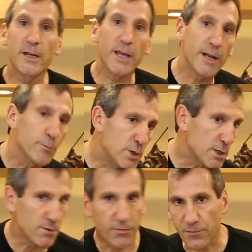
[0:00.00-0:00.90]
again, I'm
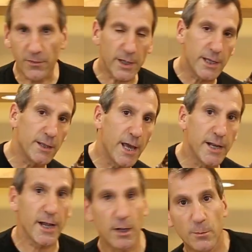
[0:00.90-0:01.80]
just flicking
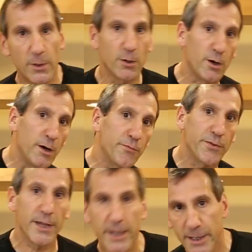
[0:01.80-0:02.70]
that elbow off
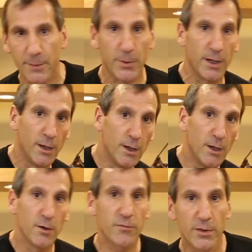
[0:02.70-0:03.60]
of the hip
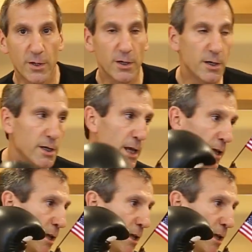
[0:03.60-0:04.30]
for the hook.